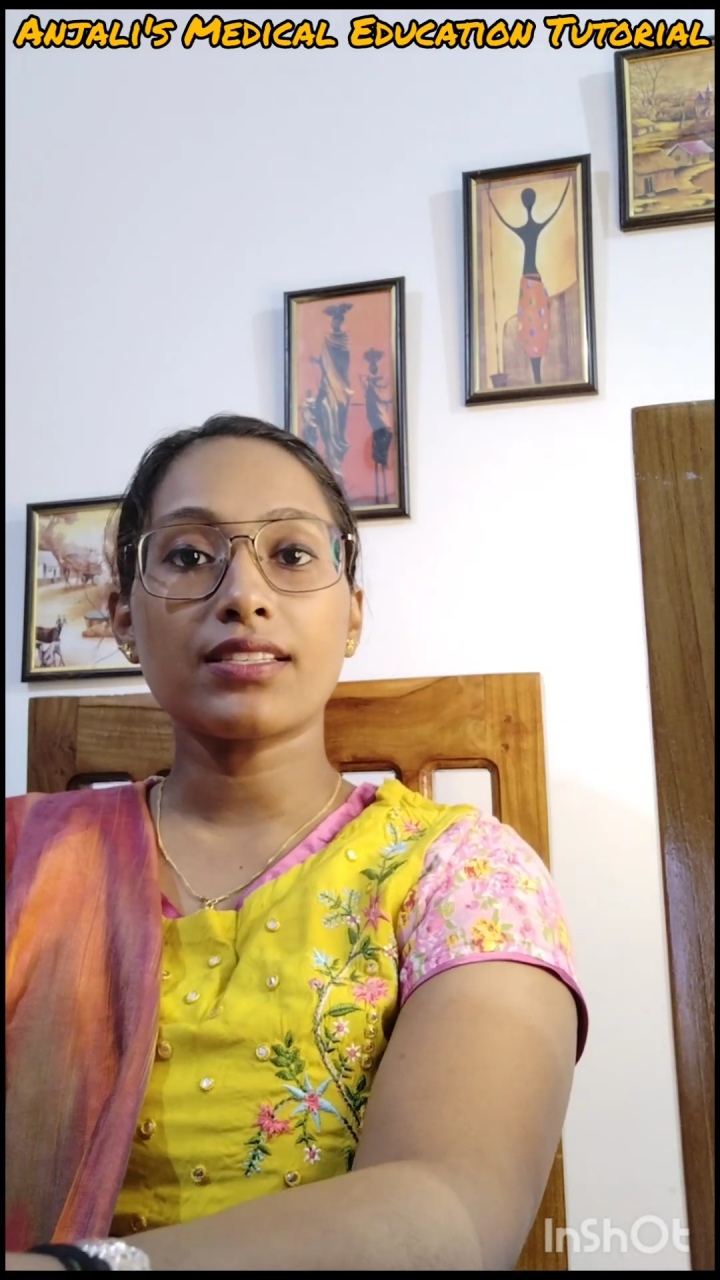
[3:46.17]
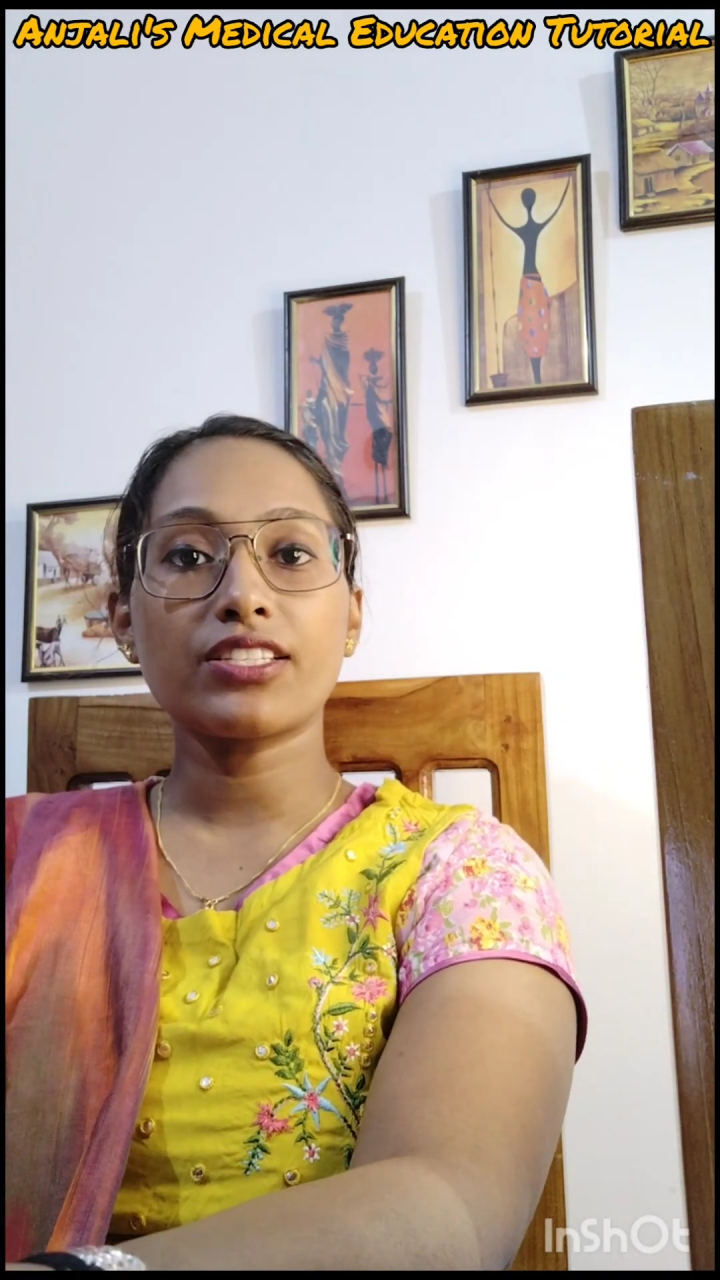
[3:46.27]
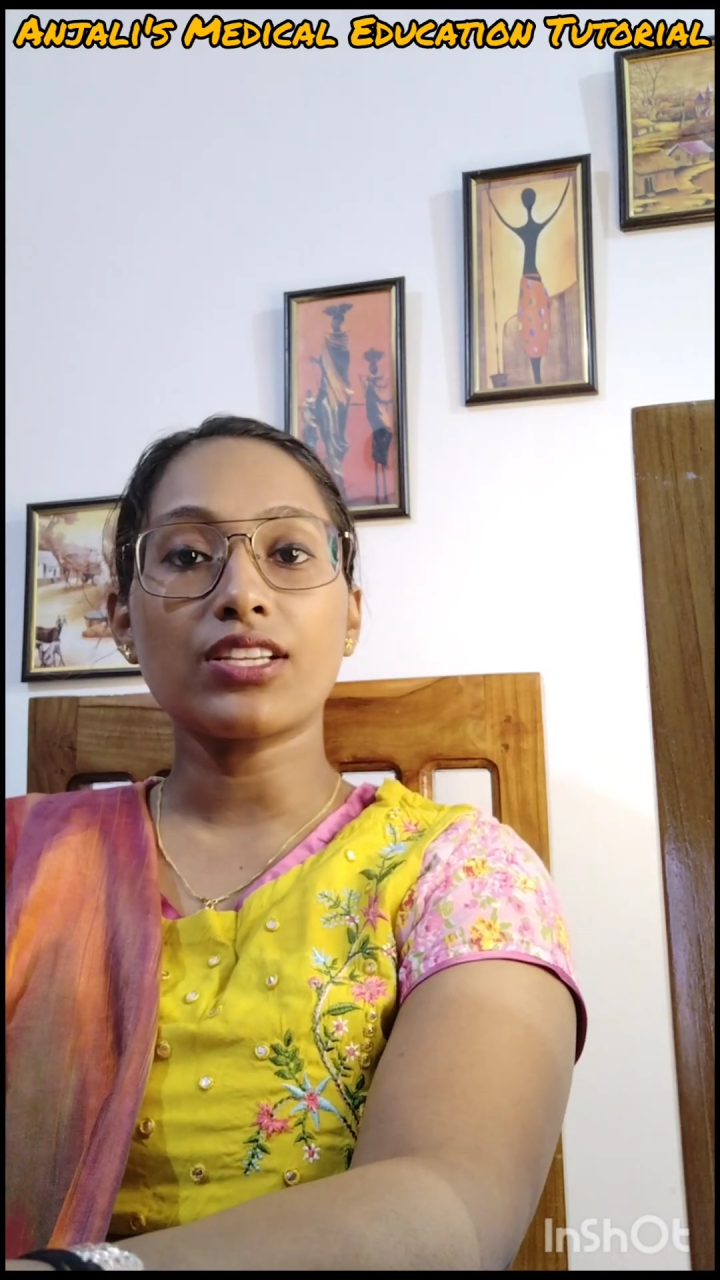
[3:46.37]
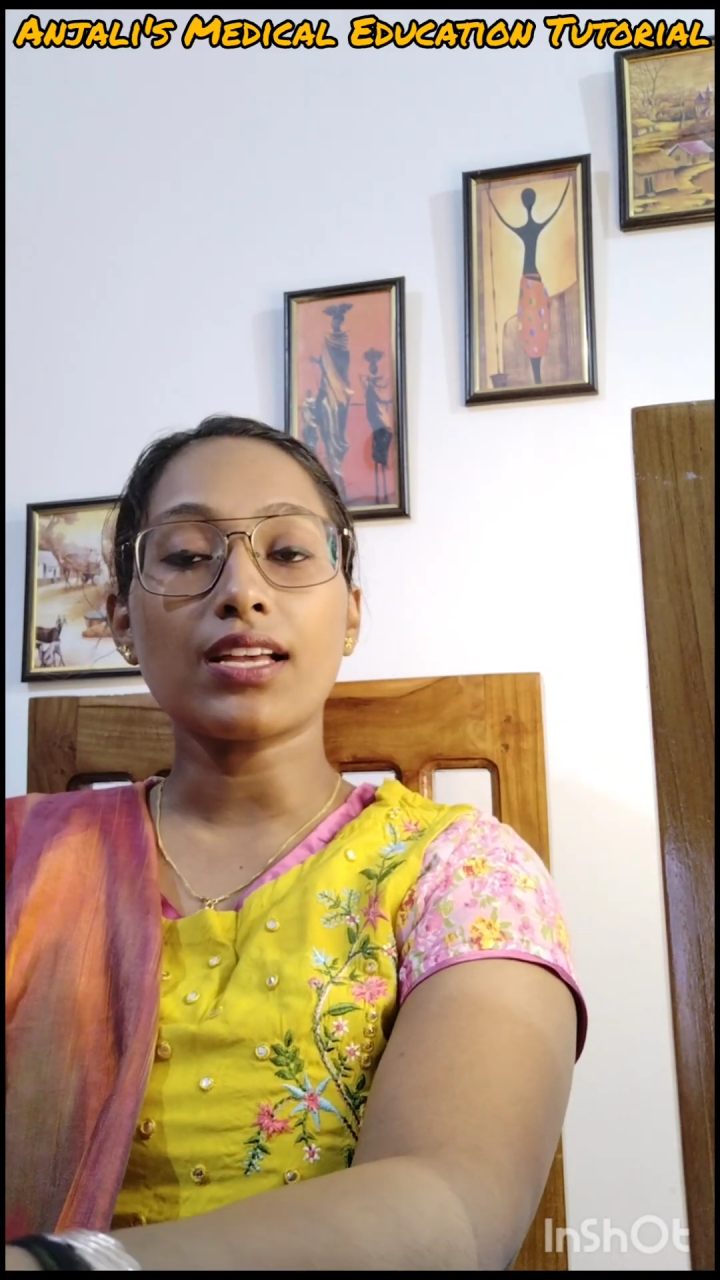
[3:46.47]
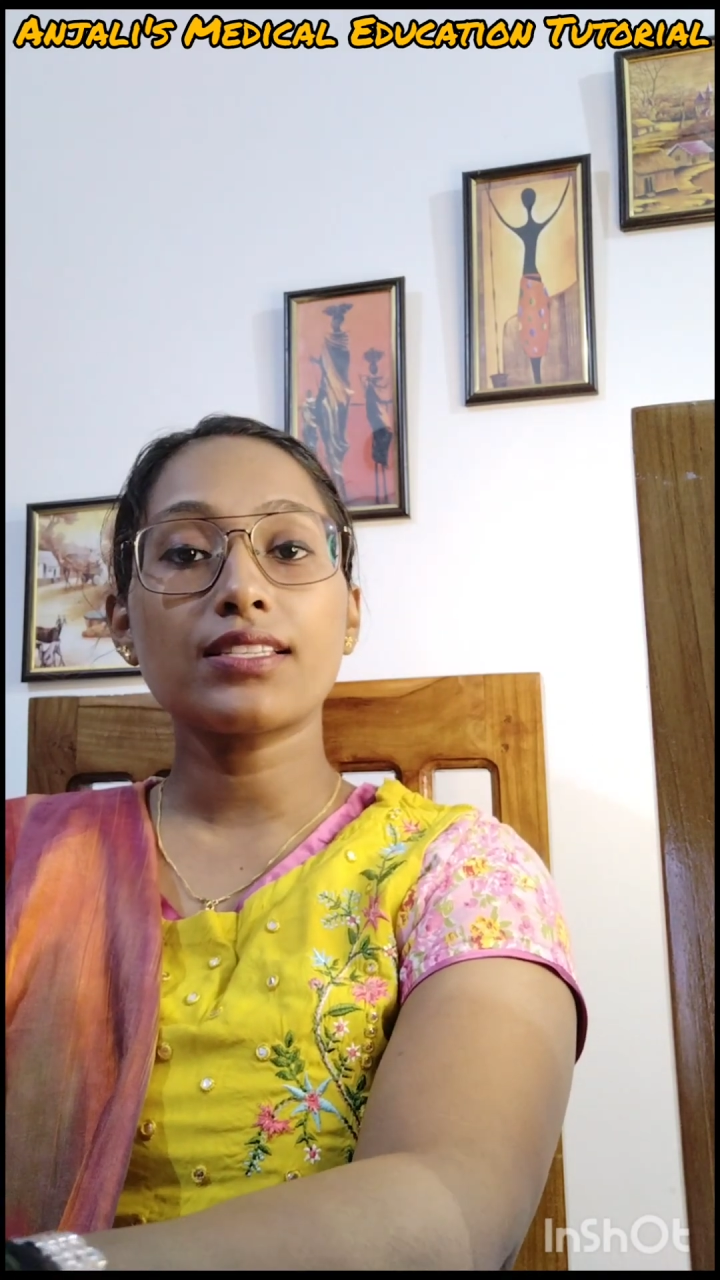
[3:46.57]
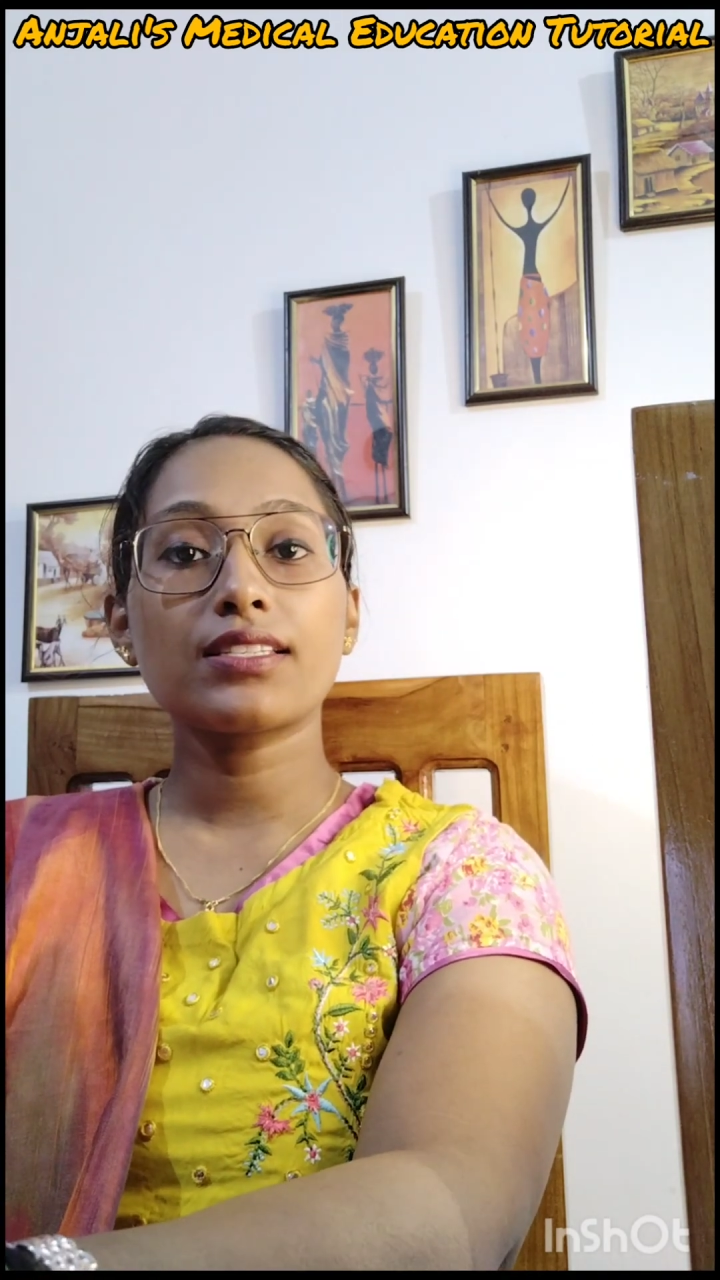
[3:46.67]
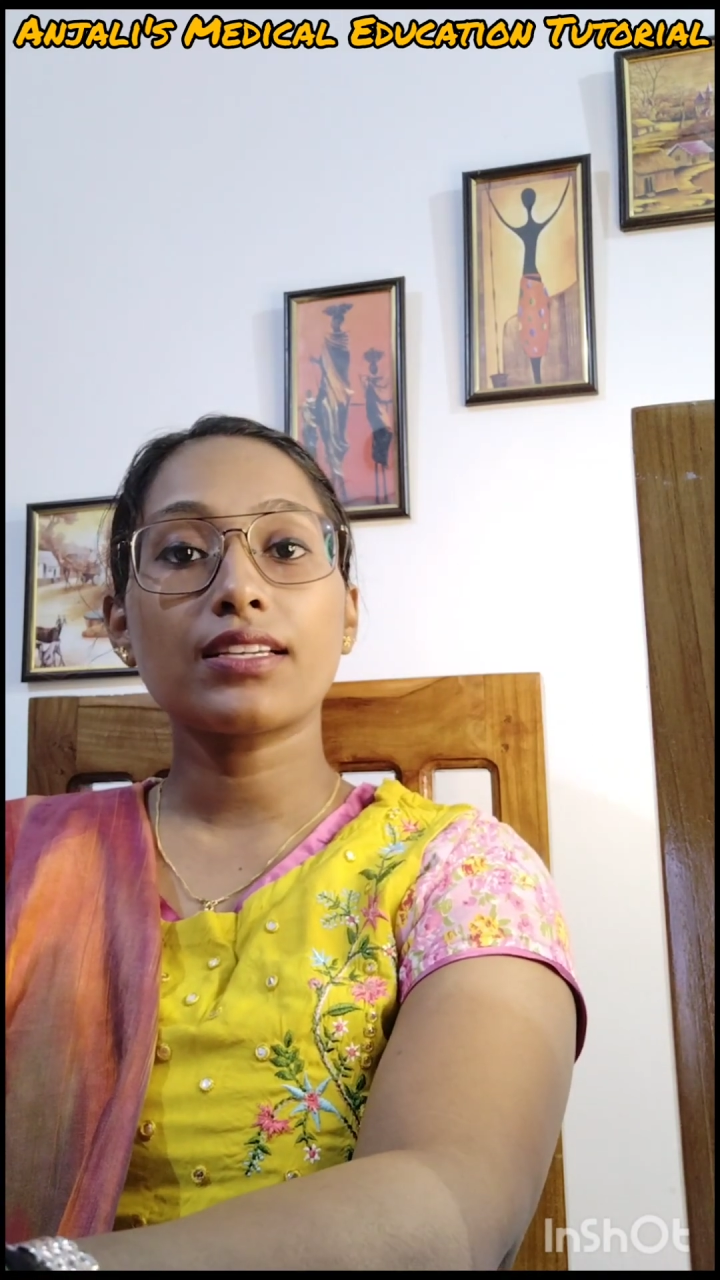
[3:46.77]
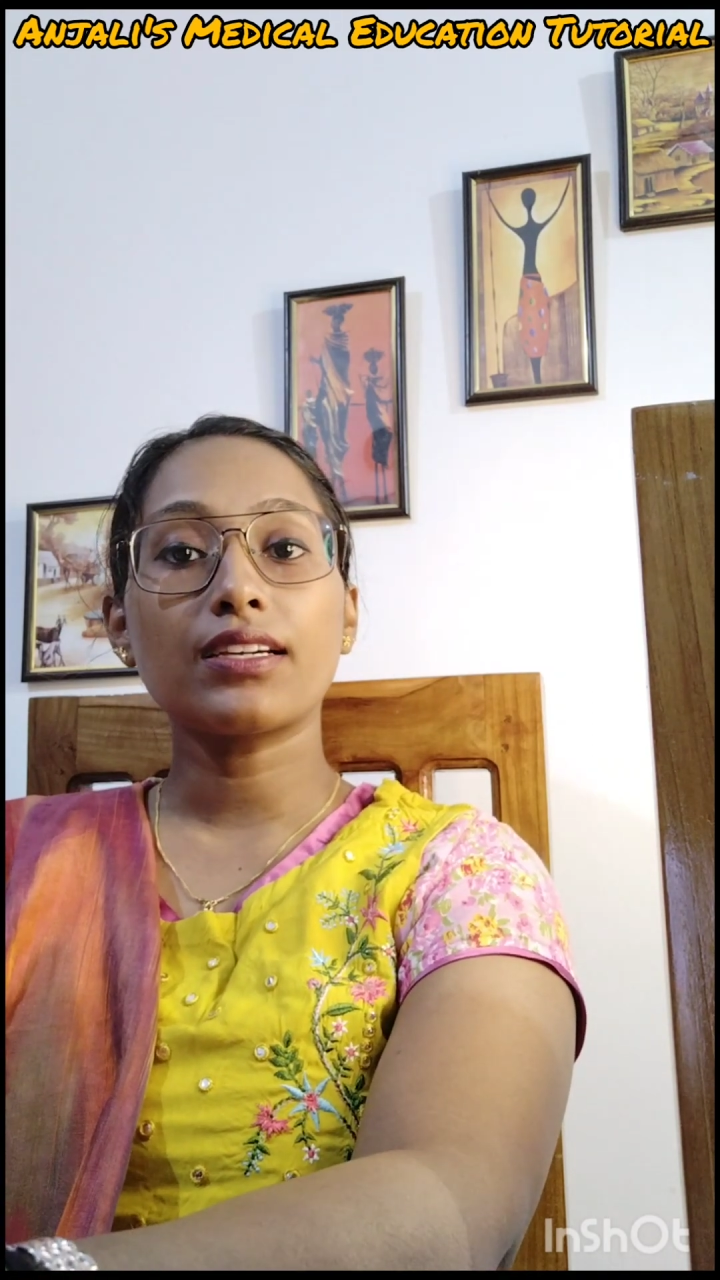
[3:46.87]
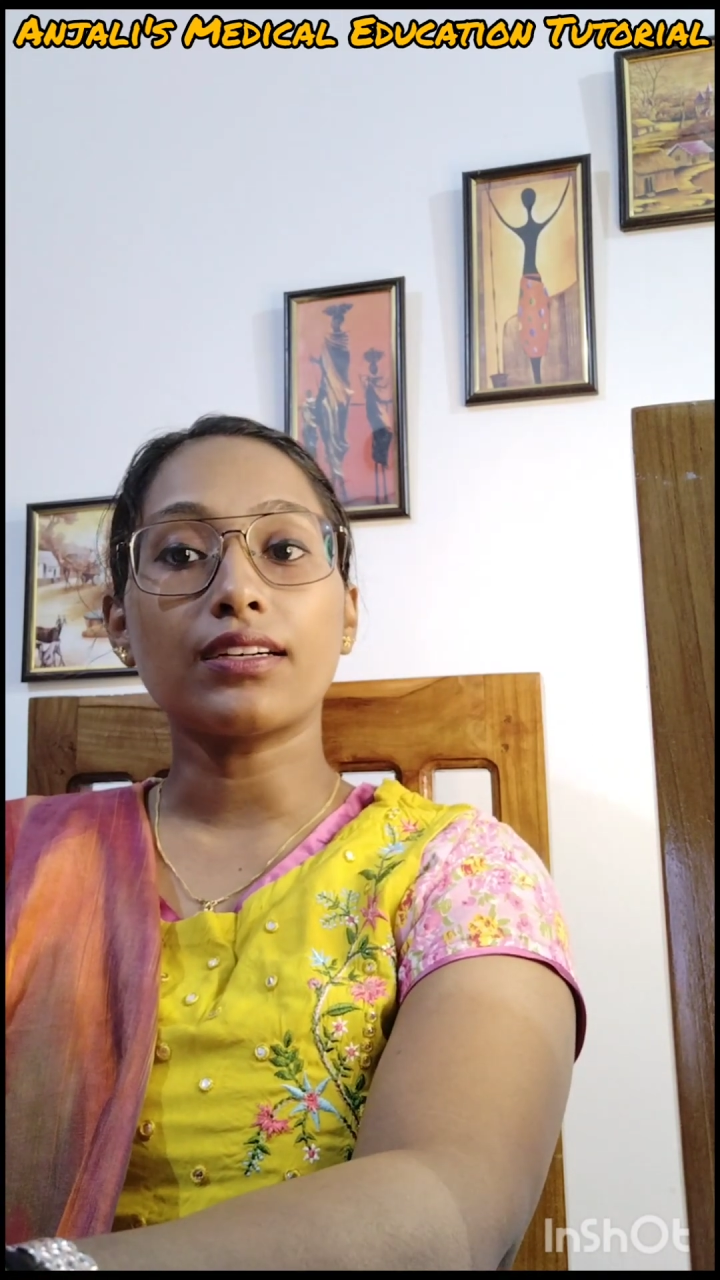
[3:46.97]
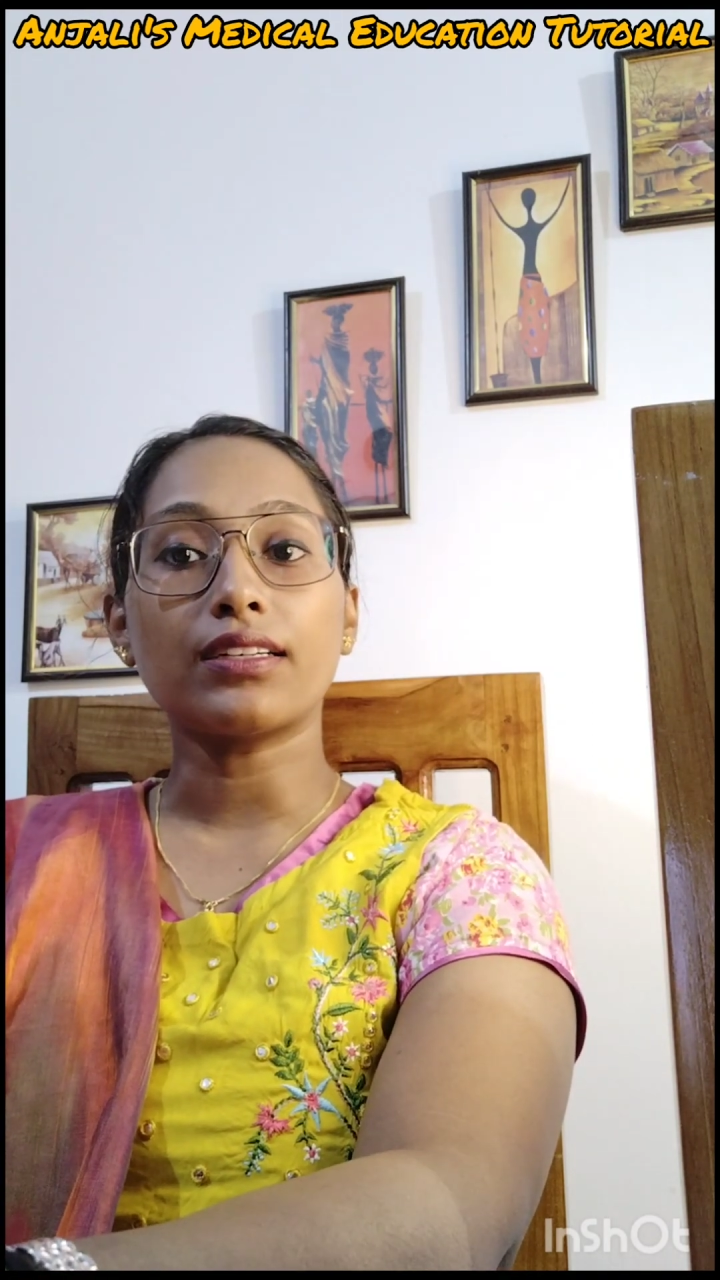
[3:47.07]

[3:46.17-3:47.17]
such as